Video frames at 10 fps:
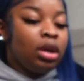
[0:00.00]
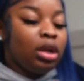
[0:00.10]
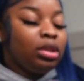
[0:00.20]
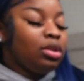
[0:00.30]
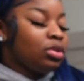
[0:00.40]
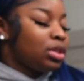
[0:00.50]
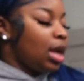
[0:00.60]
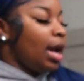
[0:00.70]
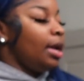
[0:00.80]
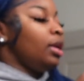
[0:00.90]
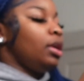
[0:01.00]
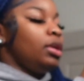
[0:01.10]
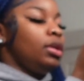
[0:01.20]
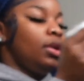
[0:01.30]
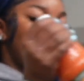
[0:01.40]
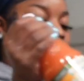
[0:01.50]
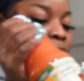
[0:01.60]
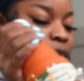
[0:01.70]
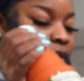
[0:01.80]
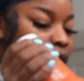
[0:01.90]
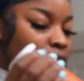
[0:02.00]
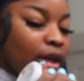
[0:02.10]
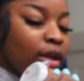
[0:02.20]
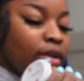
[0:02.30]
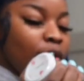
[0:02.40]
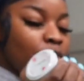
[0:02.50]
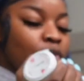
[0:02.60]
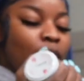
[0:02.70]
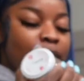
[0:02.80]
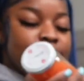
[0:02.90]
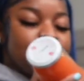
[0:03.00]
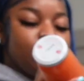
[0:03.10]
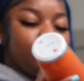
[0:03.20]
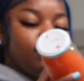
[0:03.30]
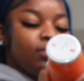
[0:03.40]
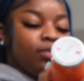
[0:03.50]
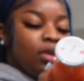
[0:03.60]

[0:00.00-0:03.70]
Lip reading: a little tired. And I got some